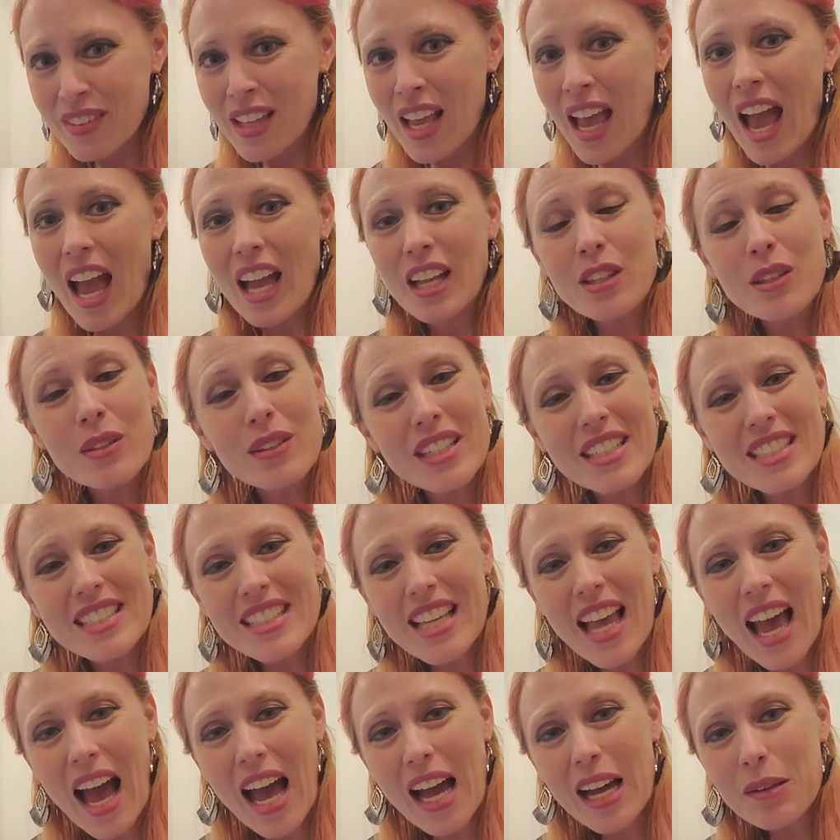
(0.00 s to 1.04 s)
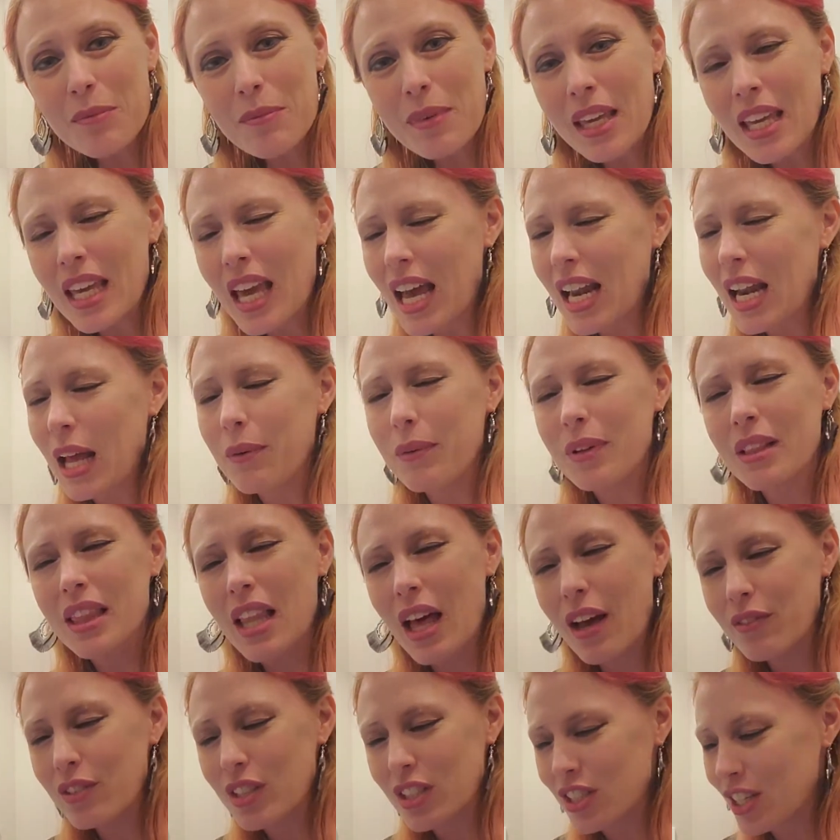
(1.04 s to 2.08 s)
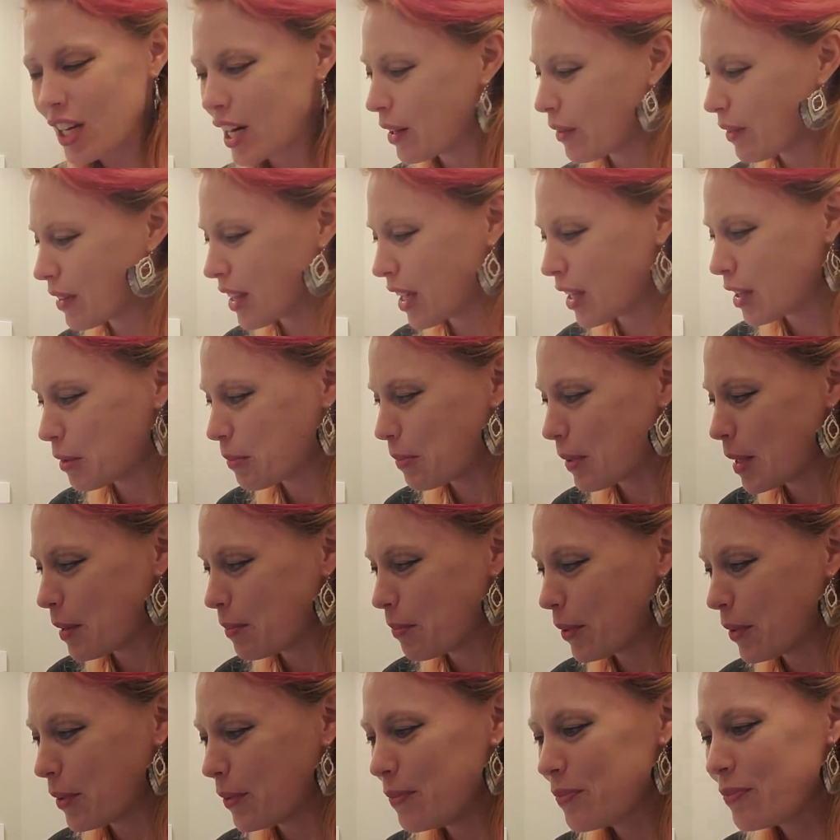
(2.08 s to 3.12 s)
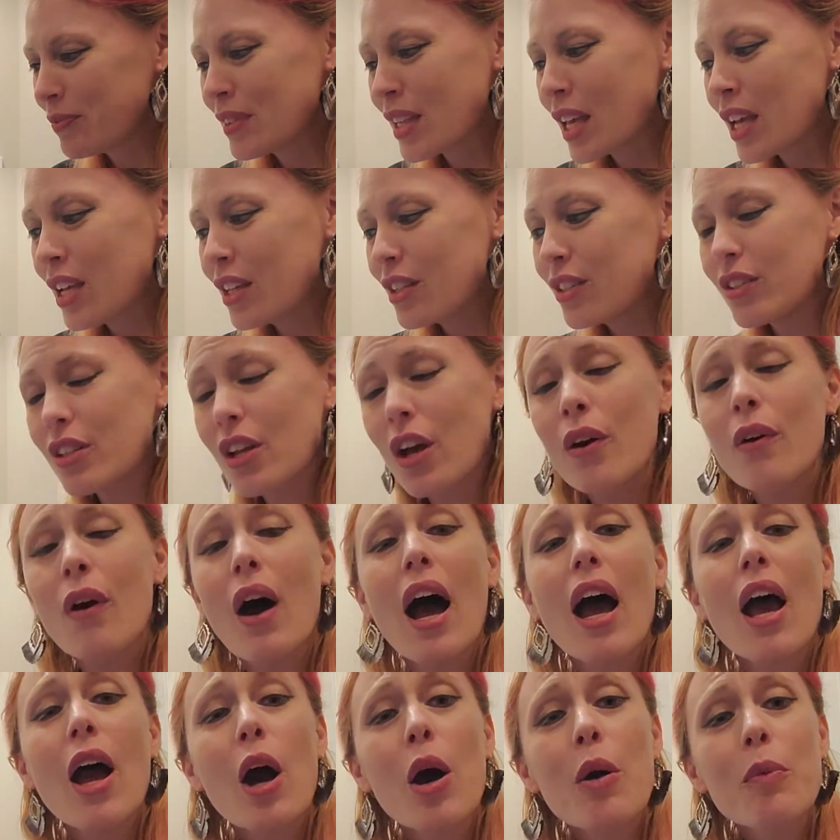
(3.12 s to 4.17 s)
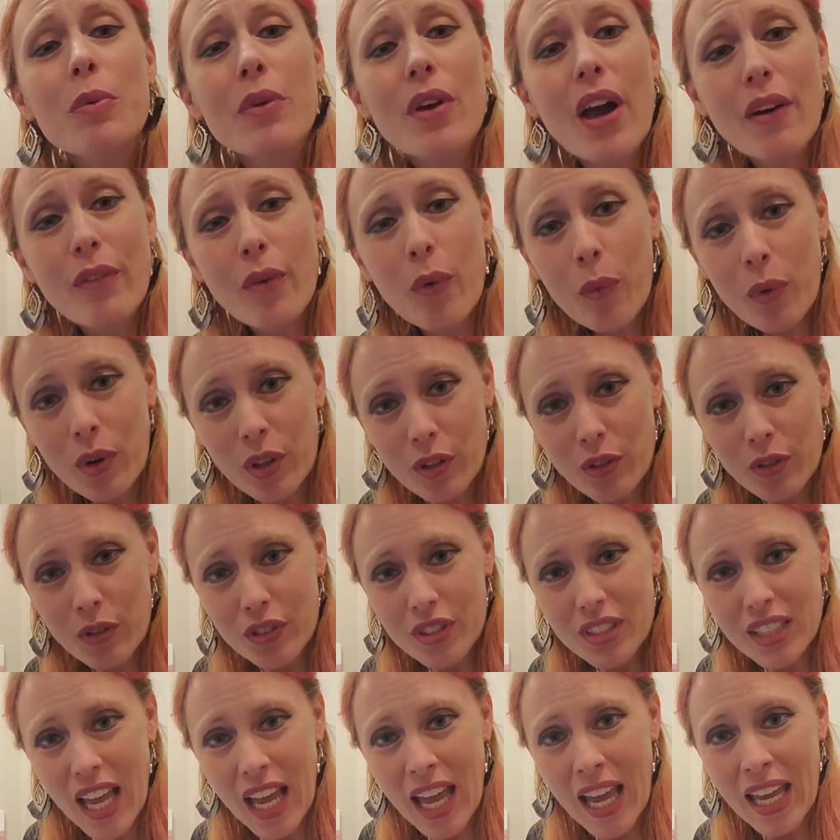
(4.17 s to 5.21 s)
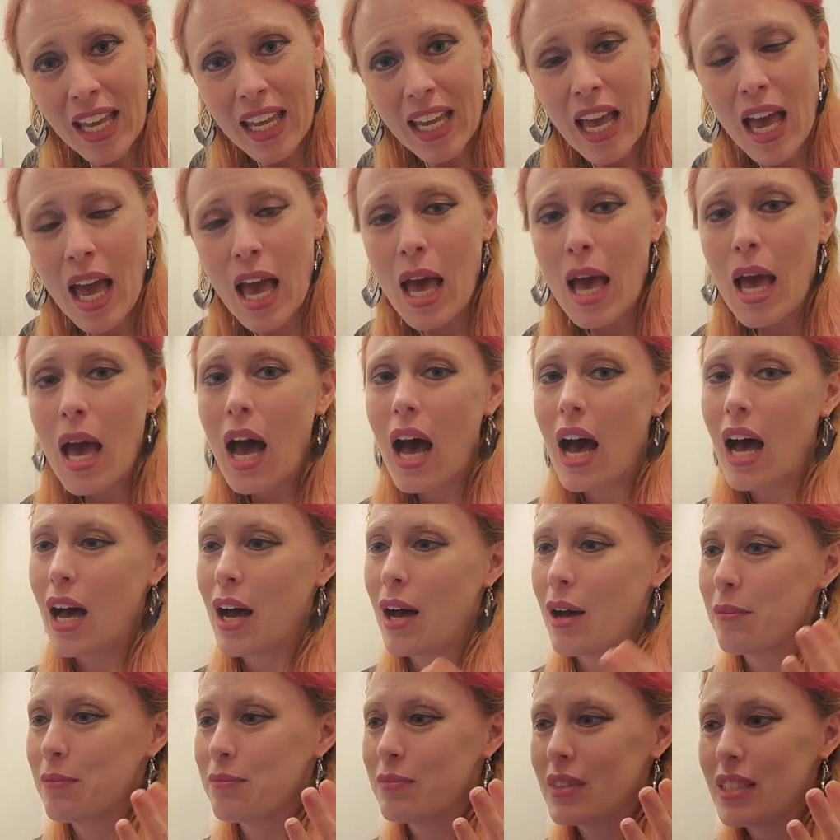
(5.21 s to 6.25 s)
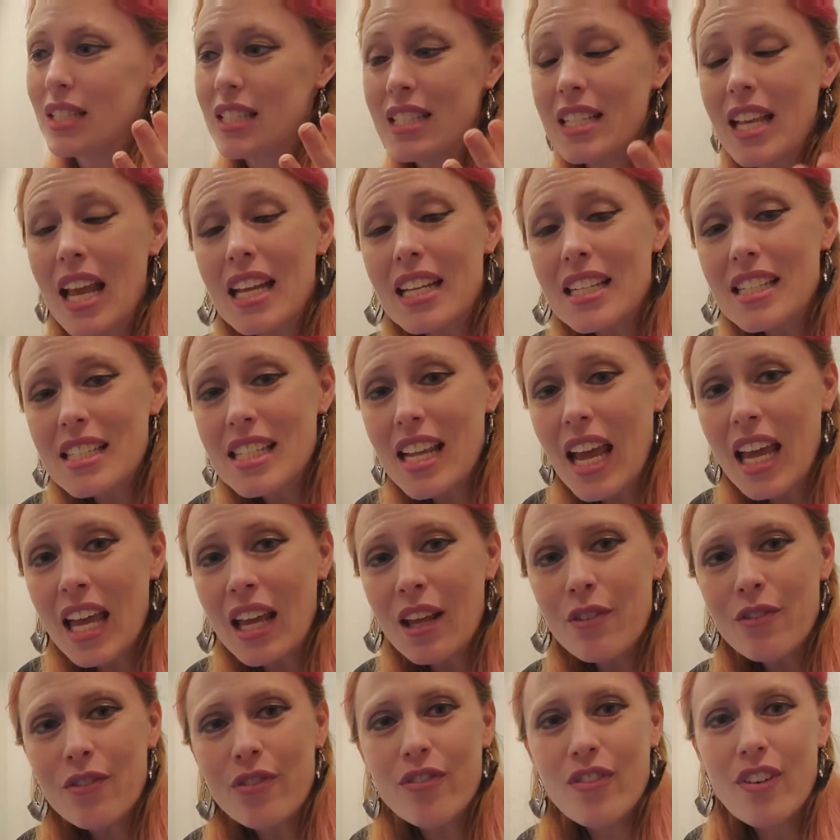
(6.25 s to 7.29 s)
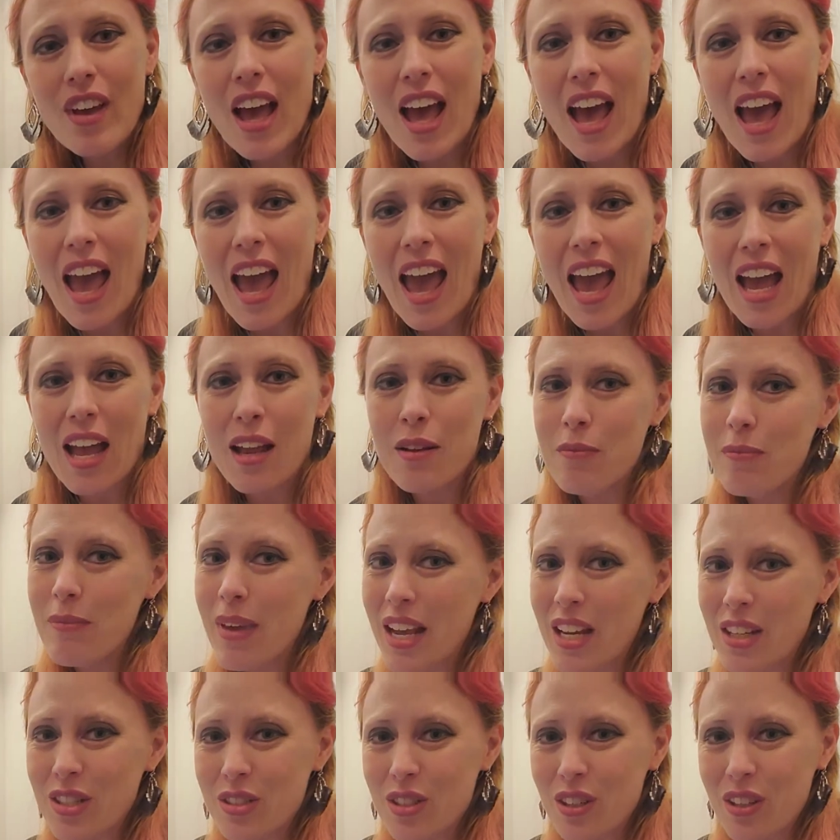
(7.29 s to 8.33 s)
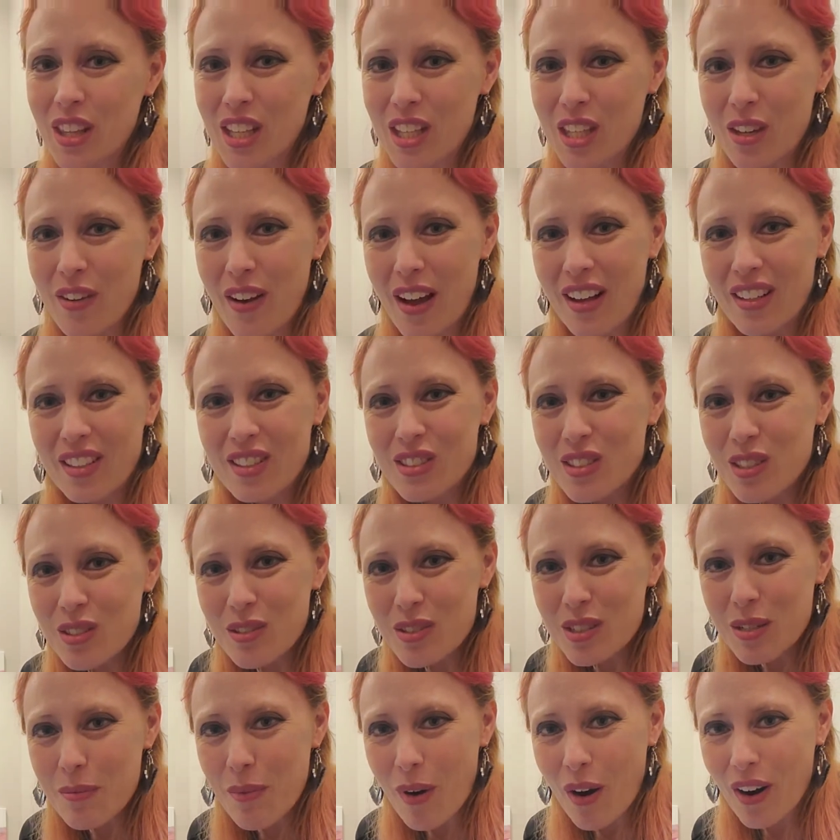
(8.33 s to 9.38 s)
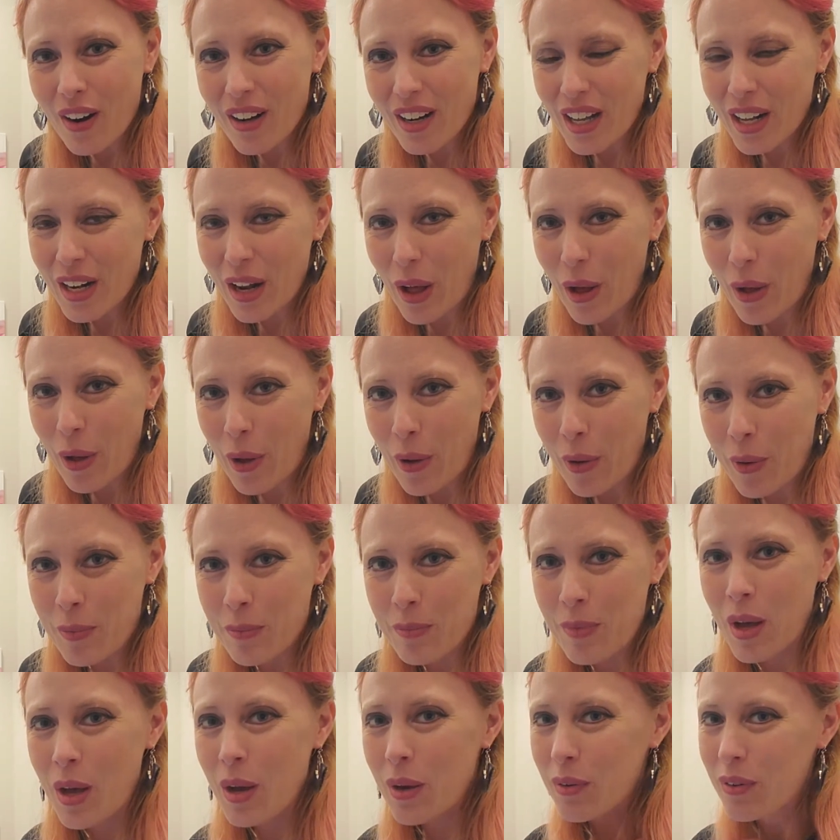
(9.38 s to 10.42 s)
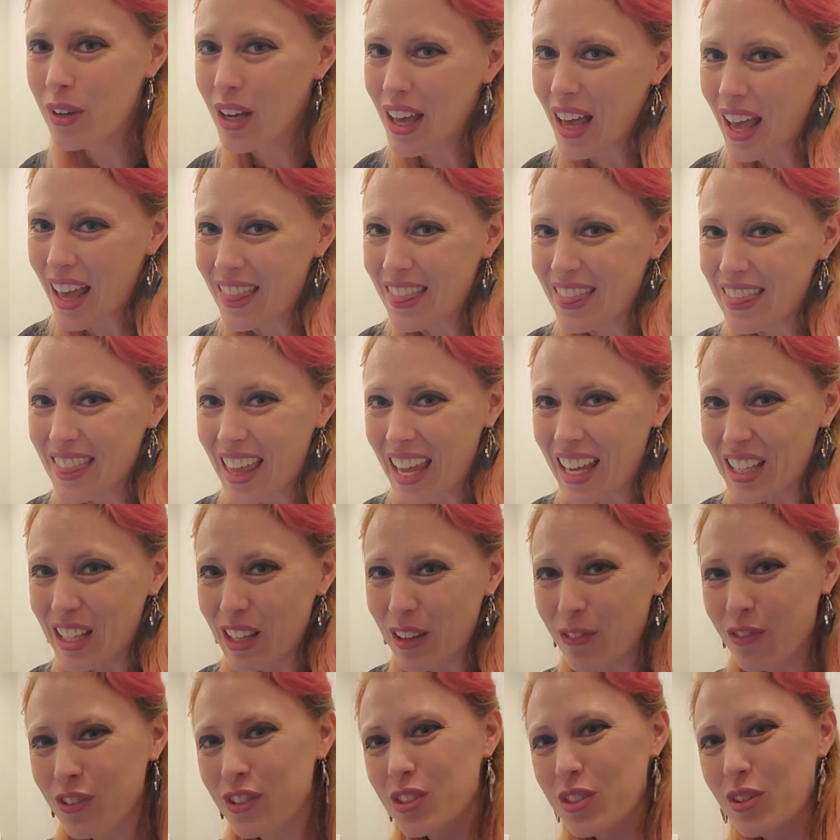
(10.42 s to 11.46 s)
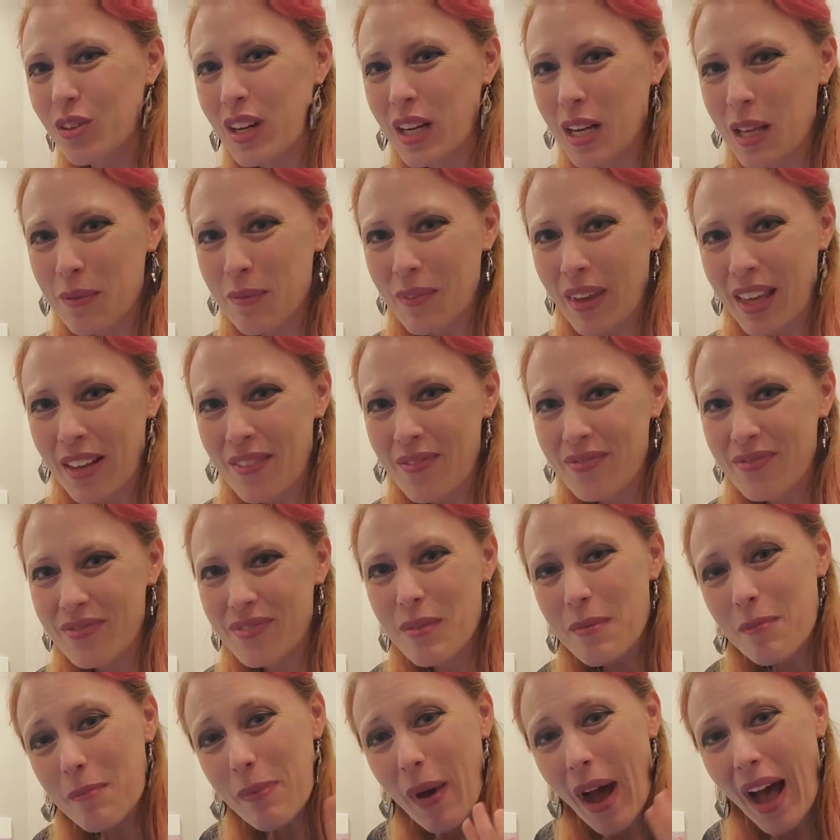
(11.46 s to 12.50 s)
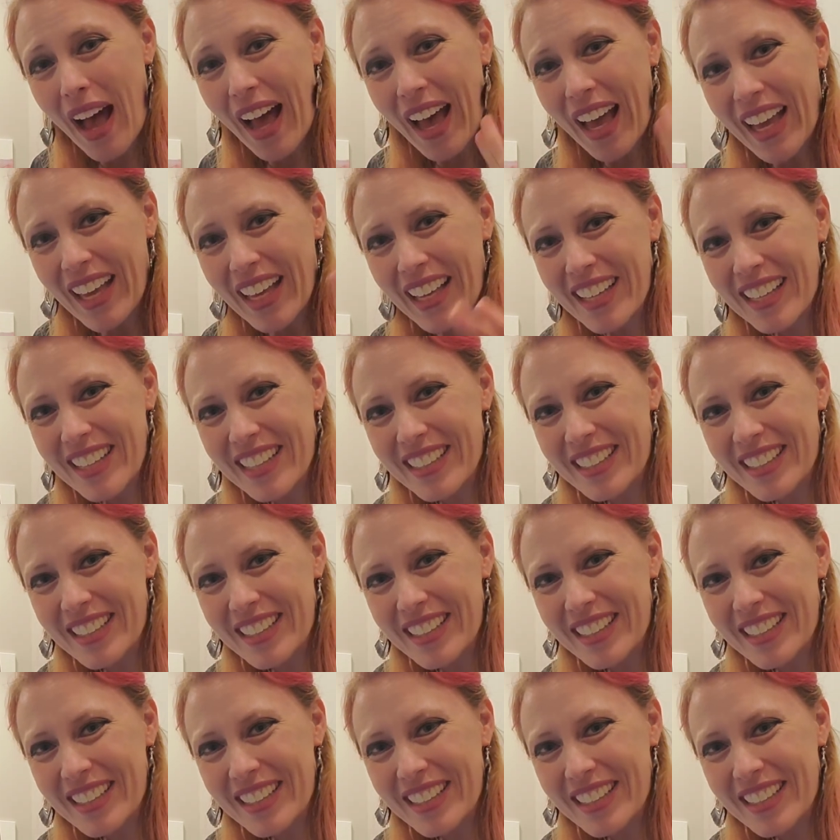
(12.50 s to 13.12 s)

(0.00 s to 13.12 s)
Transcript: And you can tag me, and I would love to share it with other people. So I hope you have a wonderful day. Stay safe, and make sure that you do some art at home. And thank you for joining me. Bye.